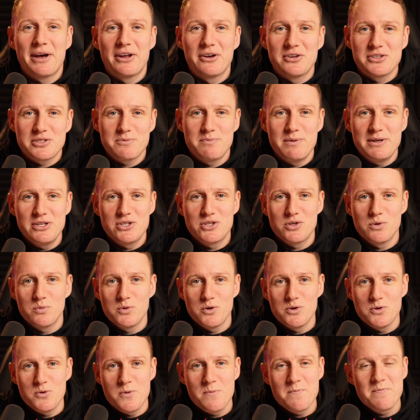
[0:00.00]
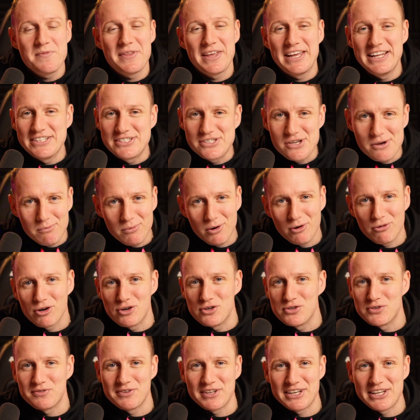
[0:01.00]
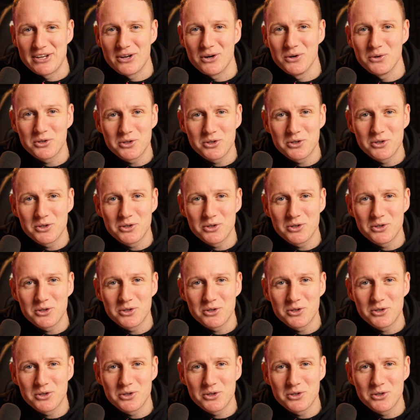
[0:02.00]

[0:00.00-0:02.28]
and I'll speak to you all in tomorrow's video.